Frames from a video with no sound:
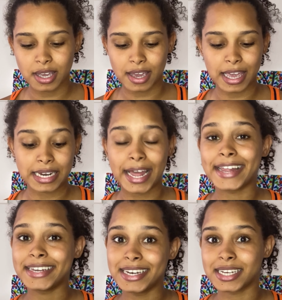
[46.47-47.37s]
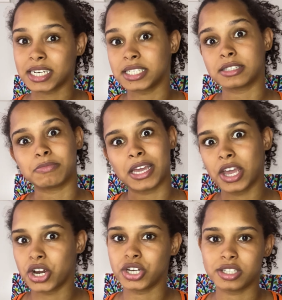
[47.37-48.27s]
and I need it because my
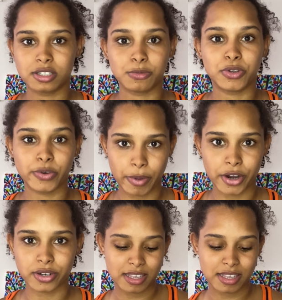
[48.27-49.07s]
hair needs to be repaired.